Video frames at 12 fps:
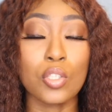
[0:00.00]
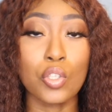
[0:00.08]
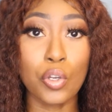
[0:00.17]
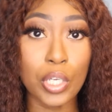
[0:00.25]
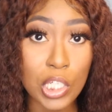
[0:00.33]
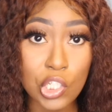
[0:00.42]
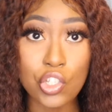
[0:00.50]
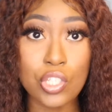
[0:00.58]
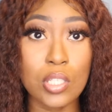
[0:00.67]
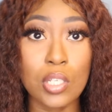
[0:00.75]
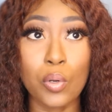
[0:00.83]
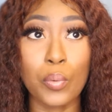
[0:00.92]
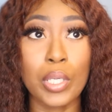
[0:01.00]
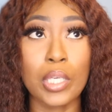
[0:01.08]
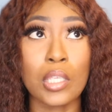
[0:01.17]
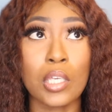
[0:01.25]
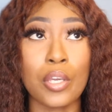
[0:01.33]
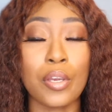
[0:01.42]
you're interested in
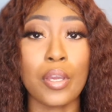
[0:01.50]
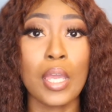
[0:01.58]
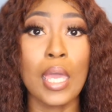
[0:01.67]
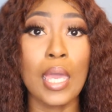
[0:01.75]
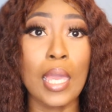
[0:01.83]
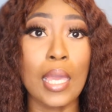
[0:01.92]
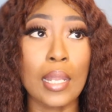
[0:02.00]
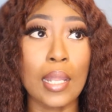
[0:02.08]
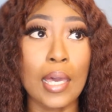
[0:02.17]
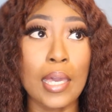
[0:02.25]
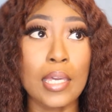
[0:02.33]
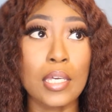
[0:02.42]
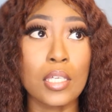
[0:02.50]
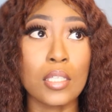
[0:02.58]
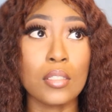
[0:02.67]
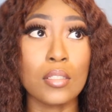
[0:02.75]
working here, and like